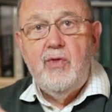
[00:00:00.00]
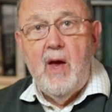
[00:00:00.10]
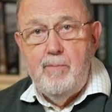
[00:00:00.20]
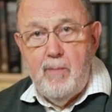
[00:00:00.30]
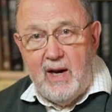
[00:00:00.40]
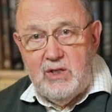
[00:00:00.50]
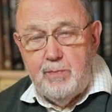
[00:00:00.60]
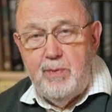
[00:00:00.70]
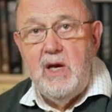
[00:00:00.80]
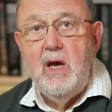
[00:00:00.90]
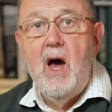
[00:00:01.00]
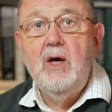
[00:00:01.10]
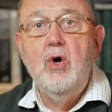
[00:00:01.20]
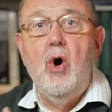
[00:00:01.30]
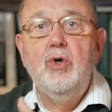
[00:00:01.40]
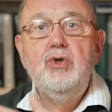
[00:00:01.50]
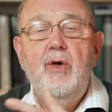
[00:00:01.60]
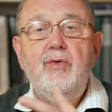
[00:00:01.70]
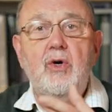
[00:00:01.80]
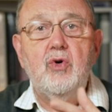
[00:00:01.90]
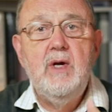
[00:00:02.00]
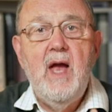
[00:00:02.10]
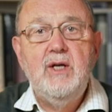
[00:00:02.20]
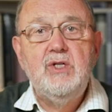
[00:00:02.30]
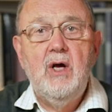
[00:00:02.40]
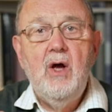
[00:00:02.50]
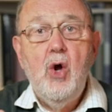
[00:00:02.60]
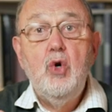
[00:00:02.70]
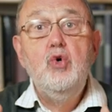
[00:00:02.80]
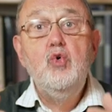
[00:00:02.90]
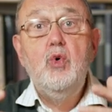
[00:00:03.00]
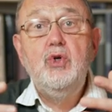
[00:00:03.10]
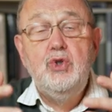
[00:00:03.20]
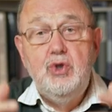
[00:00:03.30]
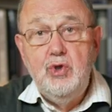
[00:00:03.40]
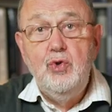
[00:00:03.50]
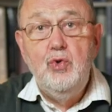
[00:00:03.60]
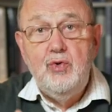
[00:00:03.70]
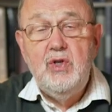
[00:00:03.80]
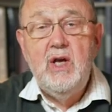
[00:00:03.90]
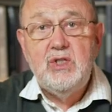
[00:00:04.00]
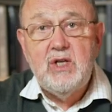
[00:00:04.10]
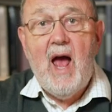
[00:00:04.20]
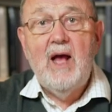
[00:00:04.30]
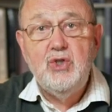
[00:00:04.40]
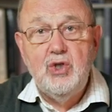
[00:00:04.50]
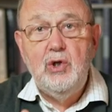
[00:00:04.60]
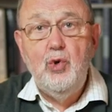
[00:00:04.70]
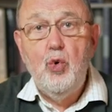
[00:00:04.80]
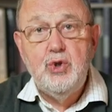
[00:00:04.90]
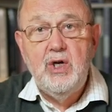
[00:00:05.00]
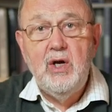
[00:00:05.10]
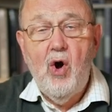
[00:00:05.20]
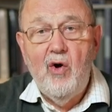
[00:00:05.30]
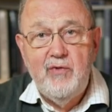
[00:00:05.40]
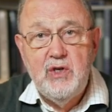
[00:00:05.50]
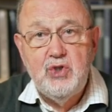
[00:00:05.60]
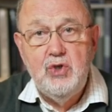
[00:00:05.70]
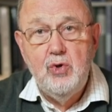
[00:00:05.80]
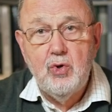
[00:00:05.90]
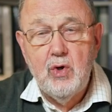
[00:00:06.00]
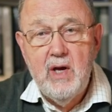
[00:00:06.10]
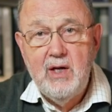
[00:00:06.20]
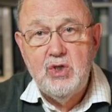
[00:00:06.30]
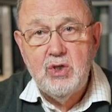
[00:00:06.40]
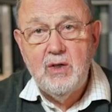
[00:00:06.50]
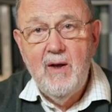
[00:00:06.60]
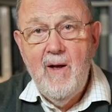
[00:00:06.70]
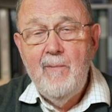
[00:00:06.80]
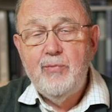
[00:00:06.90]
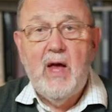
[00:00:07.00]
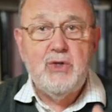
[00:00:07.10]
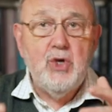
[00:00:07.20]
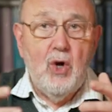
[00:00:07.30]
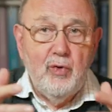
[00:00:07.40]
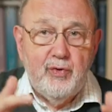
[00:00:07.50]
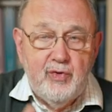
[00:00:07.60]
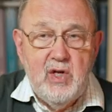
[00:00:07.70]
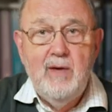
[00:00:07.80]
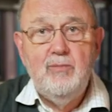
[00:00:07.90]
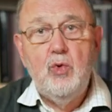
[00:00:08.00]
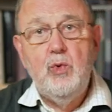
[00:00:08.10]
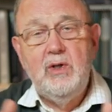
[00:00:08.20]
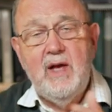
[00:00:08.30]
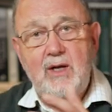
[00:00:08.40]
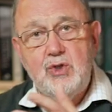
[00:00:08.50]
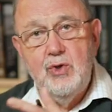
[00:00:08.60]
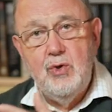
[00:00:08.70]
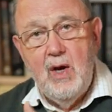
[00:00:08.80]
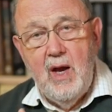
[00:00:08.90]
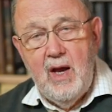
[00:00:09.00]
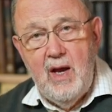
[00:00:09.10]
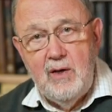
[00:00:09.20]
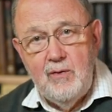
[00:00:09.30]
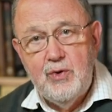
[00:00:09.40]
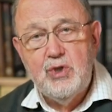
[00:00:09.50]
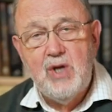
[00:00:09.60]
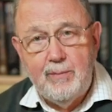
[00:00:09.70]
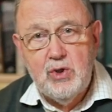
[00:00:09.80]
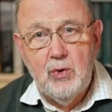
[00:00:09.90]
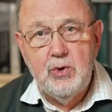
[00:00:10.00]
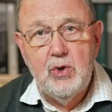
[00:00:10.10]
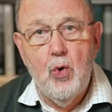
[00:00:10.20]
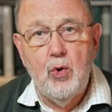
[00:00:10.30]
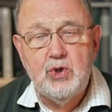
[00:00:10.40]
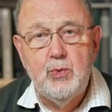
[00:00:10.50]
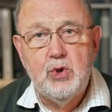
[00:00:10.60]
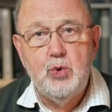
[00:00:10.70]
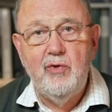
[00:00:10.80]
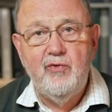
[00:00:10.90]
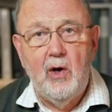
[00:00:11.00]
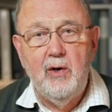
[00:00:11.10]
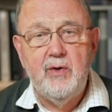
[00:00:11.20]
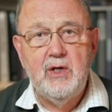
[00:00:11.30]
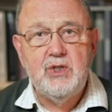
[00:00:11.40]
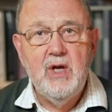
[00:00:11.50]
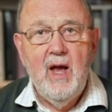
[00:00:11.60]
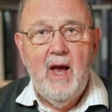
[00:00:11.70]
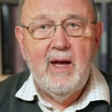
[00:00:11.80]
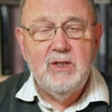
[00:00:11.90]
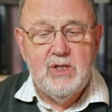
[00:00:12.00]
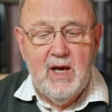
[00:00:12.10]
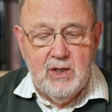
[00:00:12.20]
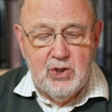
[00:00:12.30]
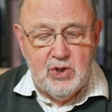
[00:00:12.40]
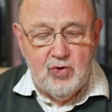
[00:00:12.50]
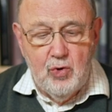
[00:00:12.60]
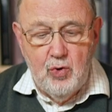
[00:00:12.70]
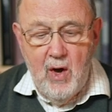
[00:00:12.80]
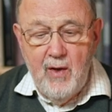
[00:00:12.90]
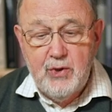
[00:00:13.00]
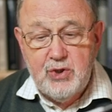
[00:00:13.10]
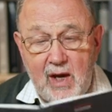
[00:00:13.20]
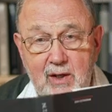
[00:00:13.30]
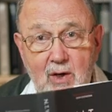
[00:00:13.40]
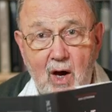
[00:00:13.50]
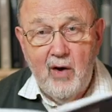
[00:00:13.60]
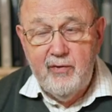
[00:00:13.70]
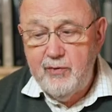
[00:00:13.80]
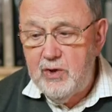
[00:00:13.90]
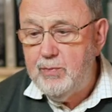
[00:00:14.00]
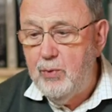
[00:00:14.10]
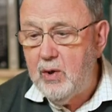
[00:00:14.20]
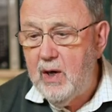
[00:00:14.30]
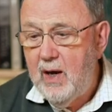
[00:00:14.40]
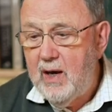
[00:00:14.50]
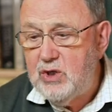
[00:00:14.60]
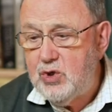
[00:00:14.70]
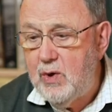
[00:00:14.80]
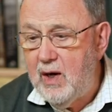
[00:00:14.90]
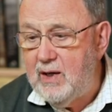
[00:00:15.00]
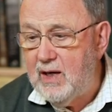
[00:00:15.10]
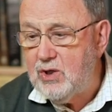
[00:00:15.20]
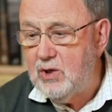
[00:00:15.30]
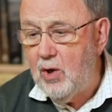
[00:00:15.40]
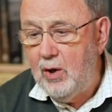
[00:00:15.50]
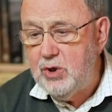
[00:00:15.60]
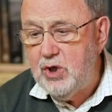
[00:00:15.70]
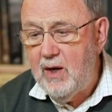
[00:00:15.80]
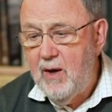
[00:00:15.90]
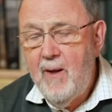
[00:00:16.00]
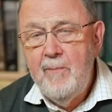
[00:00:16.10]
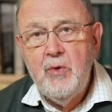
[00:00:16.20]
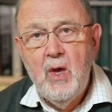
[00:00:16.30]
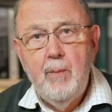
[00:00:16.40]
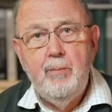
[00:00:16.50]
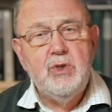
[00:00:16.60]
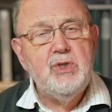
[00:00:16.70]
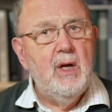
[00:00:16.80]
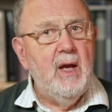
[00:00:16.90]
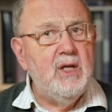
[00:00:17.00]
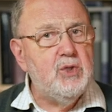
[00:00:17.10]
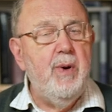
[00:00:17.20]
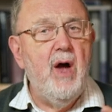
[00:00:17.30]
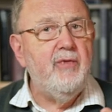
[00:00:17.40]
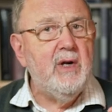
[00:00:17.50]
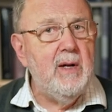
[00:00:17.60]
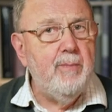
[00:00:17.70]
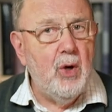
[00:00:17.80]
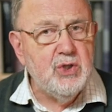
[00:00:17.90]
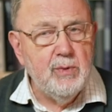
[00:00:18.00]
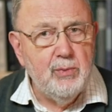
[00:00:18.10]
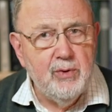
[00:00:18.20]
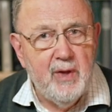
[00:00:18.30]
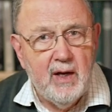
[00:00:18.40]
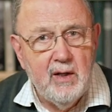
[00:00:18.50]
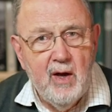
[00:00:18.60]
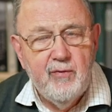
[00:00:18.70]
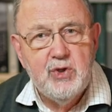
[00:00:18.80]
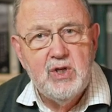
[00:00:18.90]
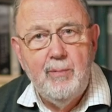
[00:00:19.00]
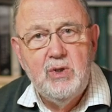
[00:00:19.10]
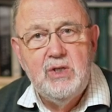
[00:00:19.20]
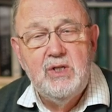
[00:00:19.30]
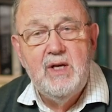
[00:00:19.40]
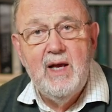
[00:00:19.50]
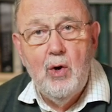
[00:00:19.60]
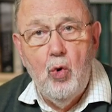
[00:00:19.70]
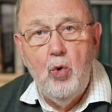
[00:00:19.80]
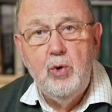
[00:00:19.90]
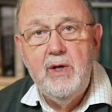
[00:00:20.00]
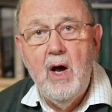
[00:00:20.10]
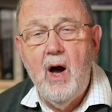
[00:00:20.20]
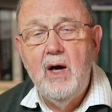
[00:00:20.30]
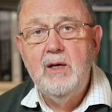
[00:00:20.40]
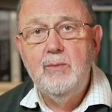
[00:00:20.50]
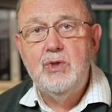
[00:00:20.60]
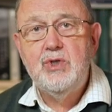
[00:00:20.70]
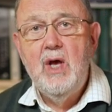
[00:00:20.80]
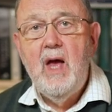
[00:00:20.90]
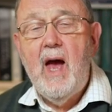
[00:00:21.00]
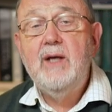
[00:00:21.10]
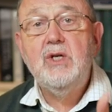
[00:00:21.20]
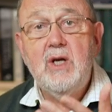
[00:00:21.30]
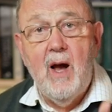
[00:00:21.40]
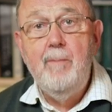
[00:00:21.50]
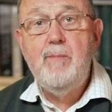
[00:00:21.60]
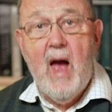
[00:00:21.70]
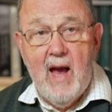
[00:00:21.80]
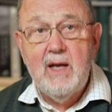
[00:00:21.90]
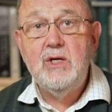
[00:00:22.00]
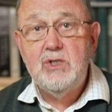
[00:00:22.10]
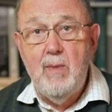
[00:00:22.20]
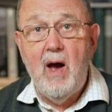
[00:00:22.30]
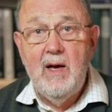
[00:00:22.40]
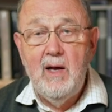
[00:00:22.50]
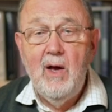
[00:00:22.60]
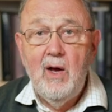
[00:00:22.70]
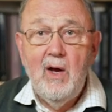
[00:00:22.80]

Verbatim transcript: there might be a God, the Creator, who would do this as the launching of his new creation. That's a whole theme that we'll get to in the subsequent course, which will follow this and take us through the second half of this book, History and Eschatology. But it's perfectly possible then for somebody to hear all the arguments and to come back, as my